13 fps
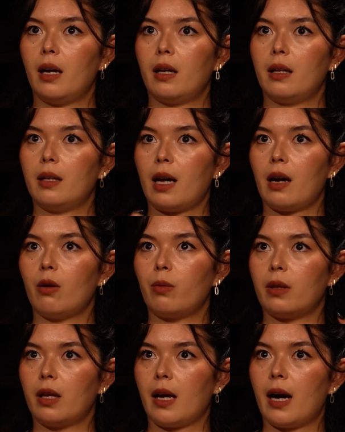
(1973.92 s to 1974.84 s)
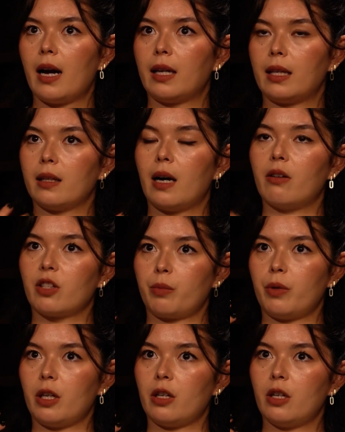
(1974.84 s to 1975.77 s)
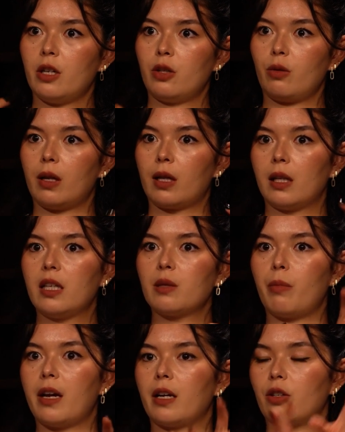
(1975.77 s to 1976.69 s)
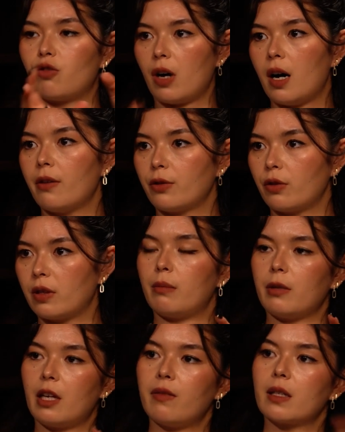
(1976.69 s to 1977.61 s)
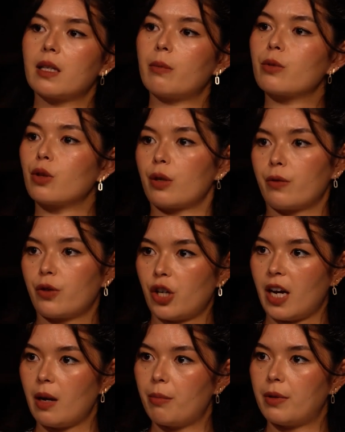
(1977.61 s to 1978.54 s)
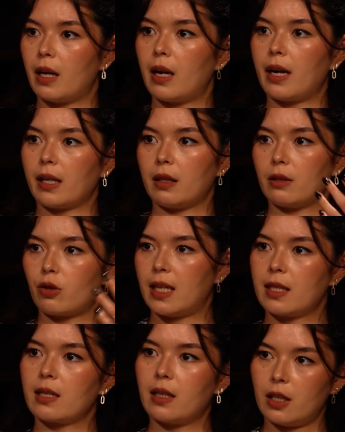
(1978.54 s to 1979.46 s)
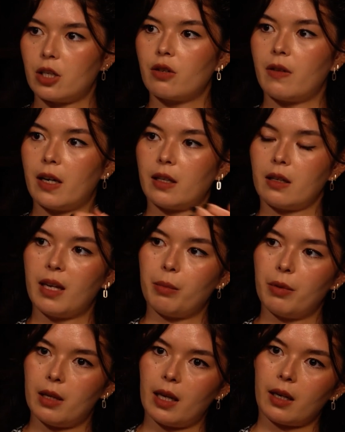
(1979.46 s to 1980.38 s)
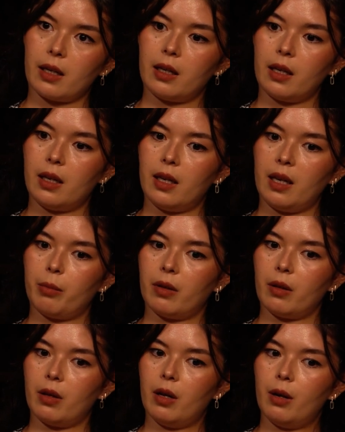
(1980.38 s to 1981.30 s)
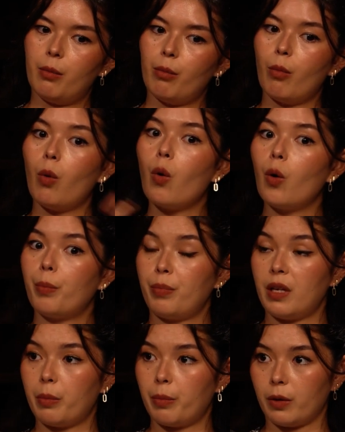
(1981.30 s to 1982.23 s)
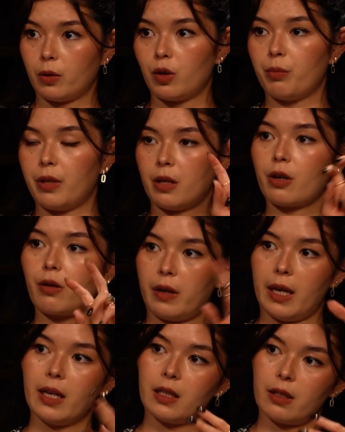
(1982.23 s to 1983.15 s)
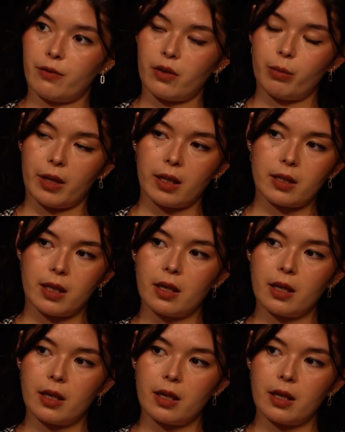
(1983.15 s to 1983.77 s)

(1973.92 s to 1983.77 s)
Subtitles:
now with AI, it allows me to at least make a draft and give it some sort of shape that I can test and iterate, and maybe that can enable more people to be creative from that